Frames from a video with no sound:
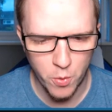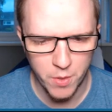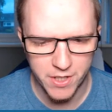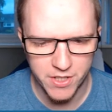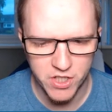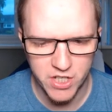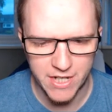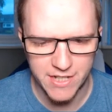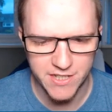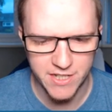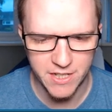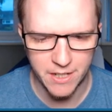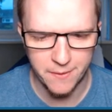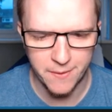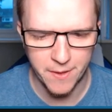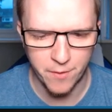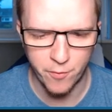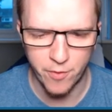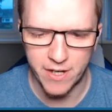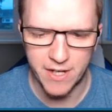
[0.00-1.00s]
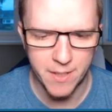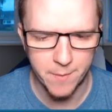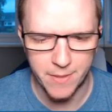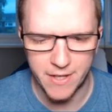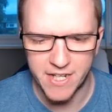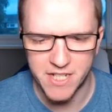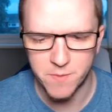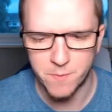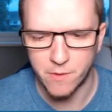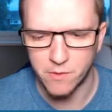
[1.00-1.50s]
want to change anything really,
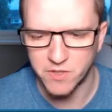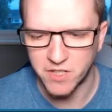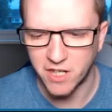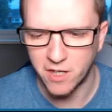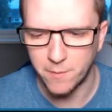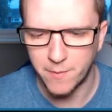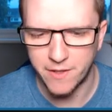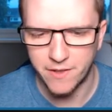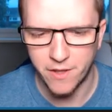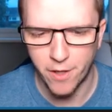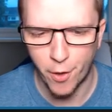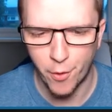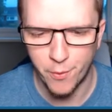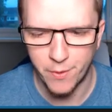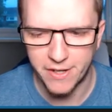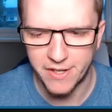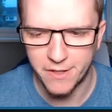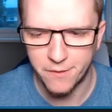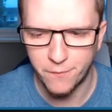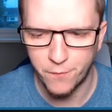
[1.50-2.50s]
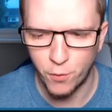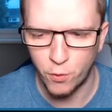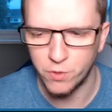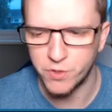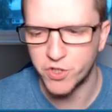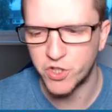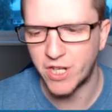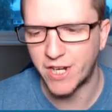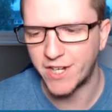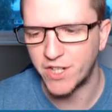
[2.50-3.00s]
but Ismail's going to be the only
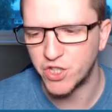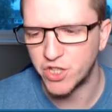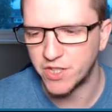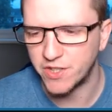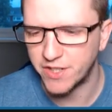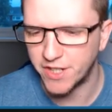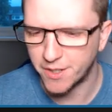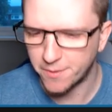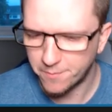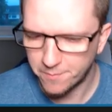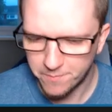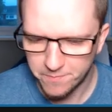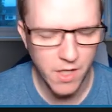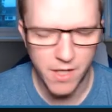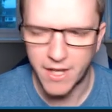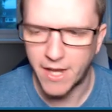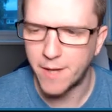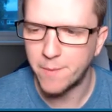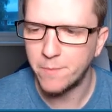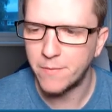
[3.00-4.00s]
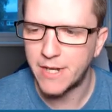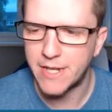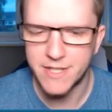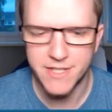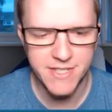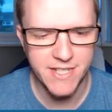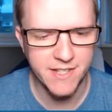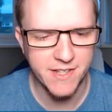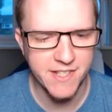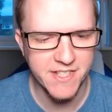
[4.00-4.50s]
force change in there. Okay,
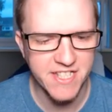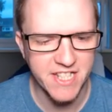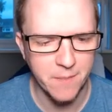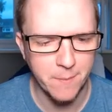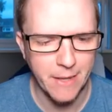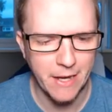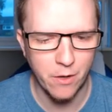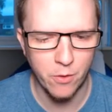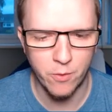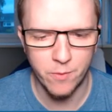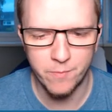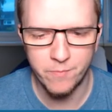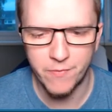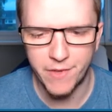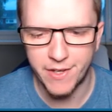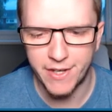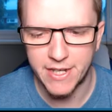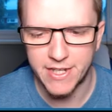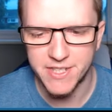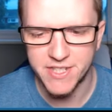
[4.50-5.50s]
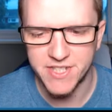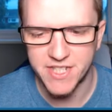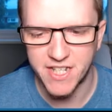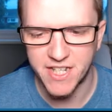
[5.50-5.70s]
let's send the team out and let's